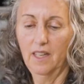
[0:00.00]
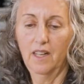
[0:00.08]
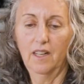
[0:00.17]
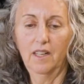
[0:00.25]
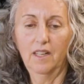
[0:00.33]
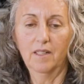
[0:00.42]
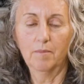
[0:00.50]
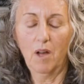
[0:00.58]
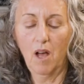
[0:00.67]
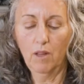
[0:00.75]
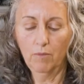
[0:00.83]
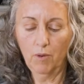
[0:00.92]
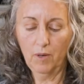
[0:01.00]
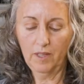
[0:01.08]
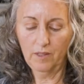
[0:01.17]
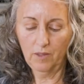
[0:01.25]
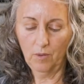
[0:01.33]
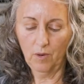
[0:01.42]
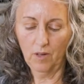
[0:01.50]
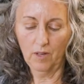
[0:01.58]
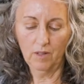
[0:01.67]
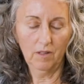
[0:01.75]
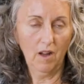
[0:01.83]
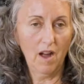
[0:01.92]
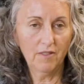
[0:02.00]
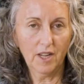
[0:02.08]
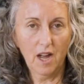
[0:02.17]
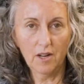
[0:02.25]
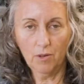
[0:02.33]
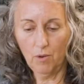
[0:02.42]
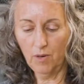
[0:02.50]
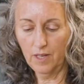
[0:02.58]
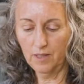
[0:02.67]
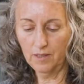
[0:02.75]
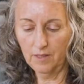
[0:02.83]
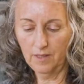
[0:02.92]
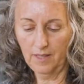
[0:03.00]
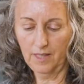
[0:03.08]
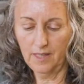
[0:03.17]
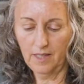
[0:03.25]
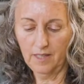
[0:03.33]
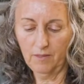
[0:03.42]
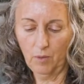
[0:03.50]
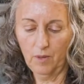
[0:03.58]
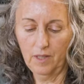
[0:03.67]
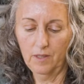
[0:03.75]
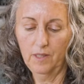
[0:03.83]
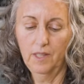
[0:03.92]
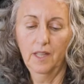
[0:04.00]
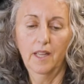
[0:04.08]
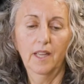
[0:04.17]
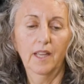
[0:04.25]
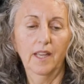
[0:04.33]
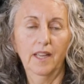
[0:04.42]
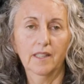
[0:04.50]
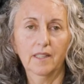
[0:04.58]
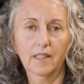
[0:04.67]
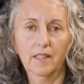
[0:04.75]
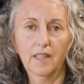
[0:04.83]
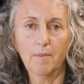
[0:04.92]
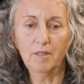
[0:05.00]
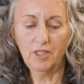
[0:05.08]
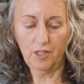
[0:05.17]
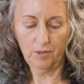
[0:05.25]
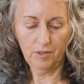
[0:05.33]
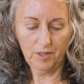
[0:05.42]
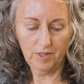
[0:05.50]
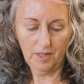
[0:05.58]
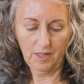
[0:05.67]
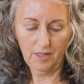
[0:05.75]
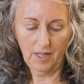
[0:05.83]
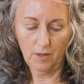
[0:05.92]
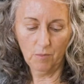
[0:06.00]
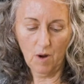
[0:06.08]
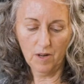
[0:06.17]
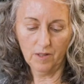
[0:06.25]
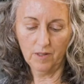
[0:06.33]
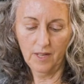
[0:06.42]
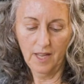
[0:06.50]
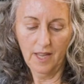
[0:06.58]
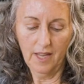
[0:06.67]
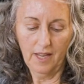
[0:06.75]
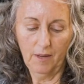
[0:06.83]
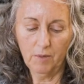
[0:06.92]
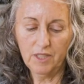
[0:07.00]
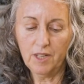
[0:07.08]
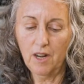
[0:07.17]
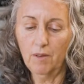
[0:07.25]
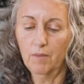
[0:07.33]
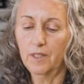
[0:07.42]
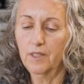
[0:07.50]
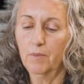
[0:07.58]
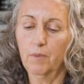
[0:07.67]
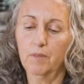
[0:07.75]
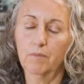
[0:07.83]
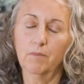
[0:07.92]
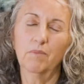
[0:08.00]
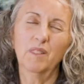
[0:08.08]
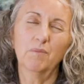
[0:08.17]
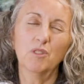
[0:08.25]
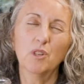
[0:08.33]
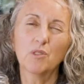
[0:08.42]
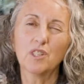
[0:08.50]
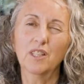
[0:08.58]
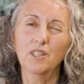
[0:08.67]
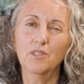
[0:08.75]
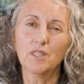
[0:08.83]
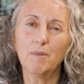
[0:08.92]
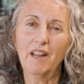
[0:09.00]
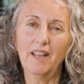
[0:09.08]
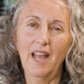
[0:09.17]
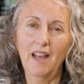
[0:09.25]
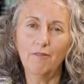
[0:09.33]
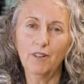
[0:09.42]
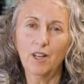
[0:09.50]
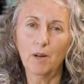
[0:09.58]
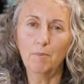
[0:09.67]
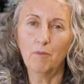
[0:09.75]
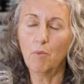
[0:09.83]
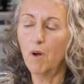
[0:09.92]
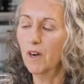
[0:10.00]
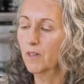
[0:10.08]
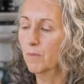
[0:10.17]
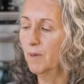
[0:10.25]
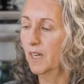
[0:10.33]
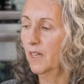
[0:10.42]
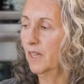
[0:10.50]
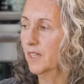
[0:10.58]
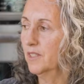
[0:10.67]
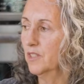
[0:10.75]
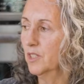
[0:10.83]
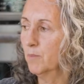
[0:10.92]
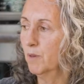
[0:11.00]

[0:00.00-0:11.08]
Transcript: olive oil or avocado oil, any kind of oil, and a little lemon juice and water. And we start with, we usually use about a half a cup of water, but I'd like to just put